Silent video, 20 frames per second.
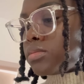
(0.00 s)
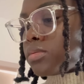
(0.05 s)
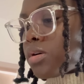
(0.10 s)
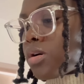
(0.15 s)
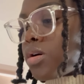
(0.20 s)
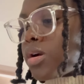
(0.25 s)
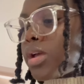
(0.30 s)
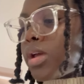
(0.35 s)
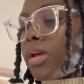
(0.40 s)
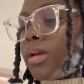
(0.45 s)

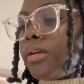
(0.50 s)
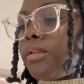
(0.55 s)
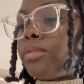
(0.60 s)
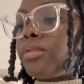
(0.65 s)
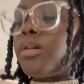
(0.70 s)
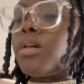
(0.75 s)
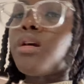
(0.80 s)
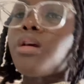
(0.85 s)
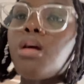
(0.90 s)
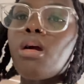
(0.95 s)
Okay,
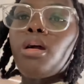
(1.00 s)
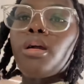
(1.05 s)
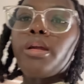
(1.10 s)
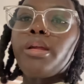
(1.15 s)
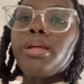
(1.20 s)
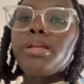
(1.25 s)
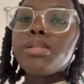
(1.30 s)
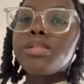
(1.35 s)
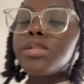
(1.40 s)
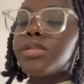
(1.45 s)
the car
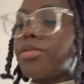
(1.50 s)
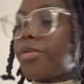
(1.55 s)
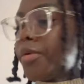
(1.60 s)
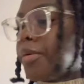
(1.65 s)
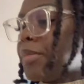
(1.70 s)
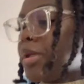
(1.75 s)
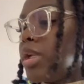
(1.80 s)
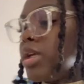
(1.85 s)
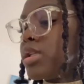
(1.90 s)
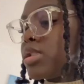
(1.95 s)
is 3
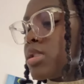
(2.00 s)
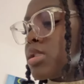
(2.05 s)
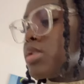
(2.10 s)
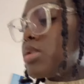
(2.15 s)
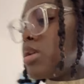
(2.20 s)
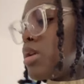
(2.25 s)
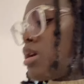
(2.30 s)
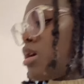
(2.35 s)
minutes